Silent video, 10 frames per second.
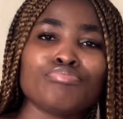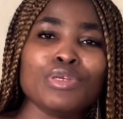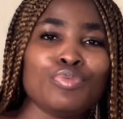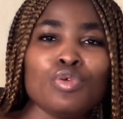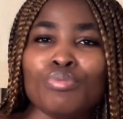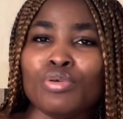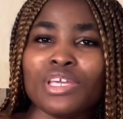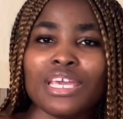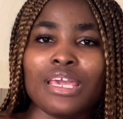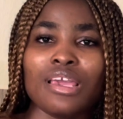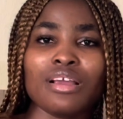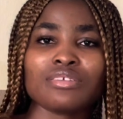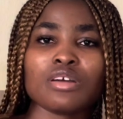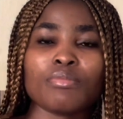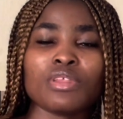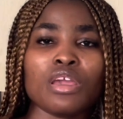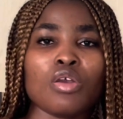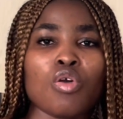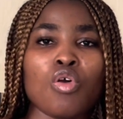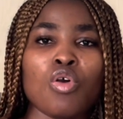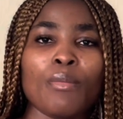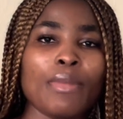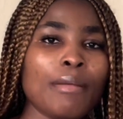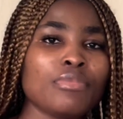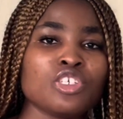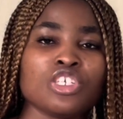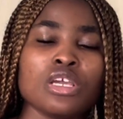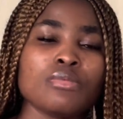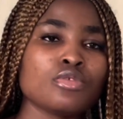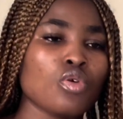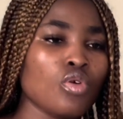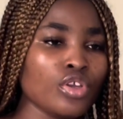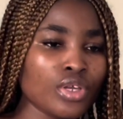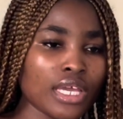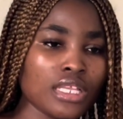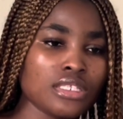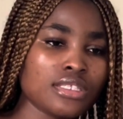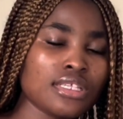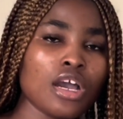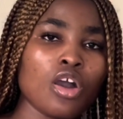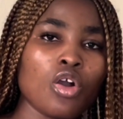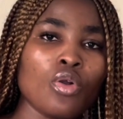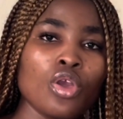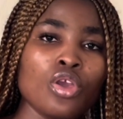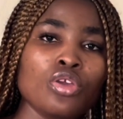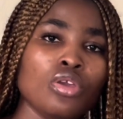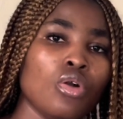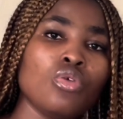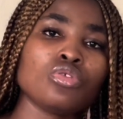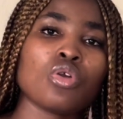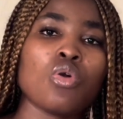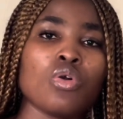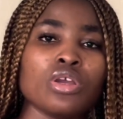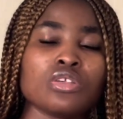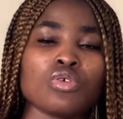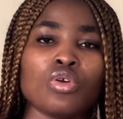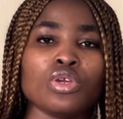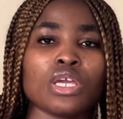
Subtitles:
people booking something or memberships, or you can sell your own course, or you